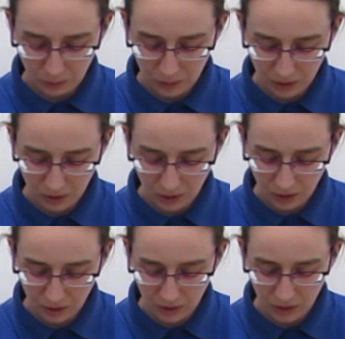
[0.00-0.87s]
was
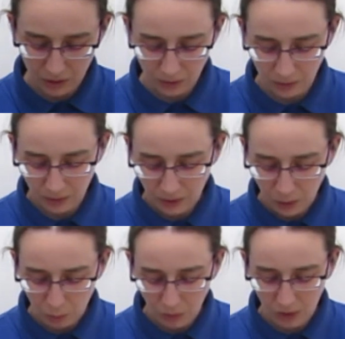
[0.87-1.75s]
dark too.
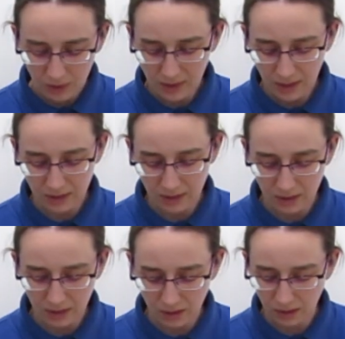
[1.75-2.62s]
Mog sat in the
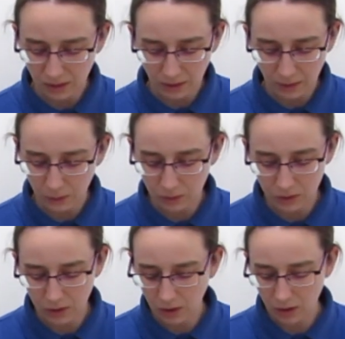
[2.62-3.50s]
dark and thought
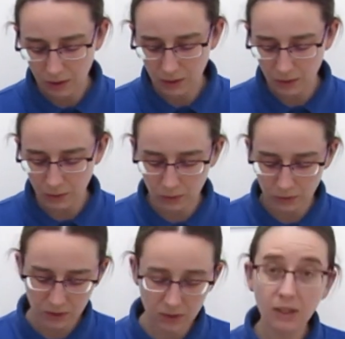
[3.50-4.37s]
dark
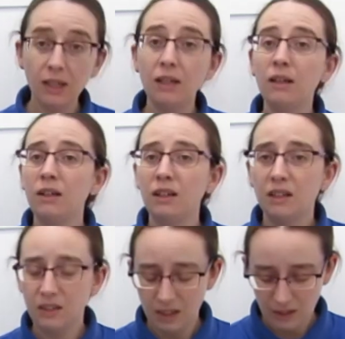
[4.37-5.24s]
thoughts.
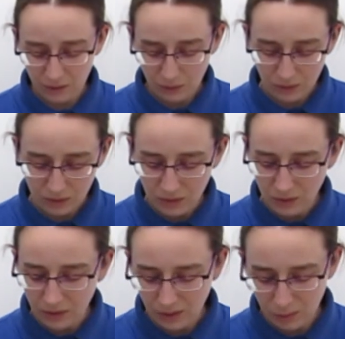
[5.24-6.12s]
She thought,
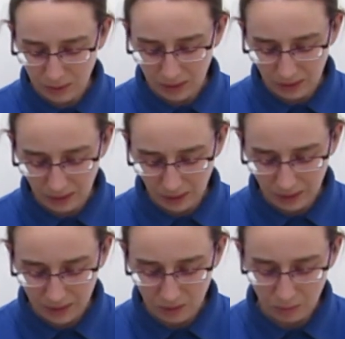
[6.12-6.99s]
"Nobody
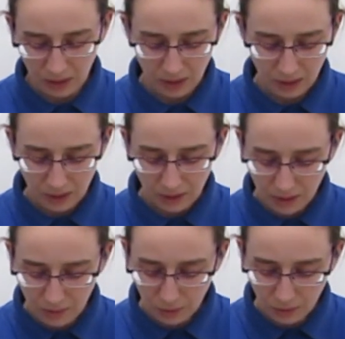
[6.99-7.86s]
likes me.
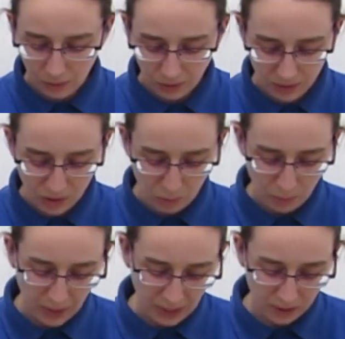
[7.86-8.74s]
They've all gone to
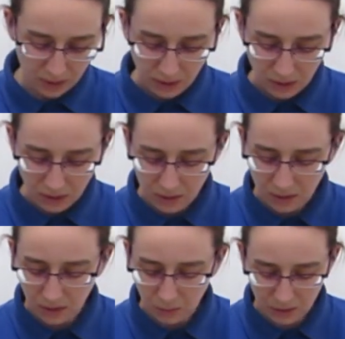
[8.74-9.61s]
bed. There's
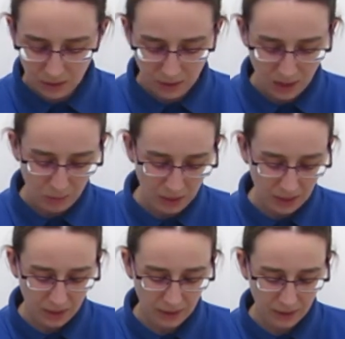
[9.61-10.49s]
no one to let me
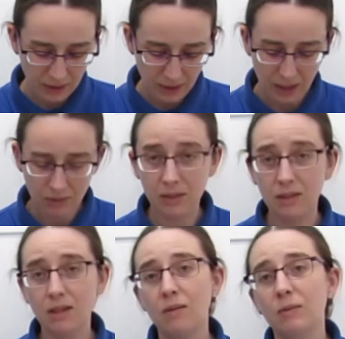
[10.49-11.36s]
in and they haven't
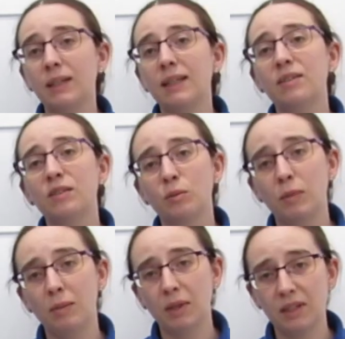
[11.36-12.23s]
even given
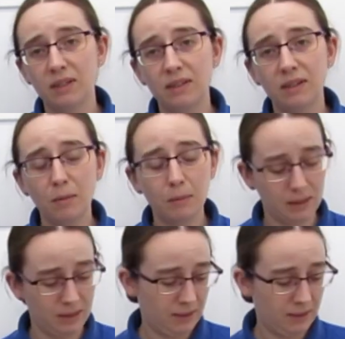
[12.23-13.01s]
me my supper."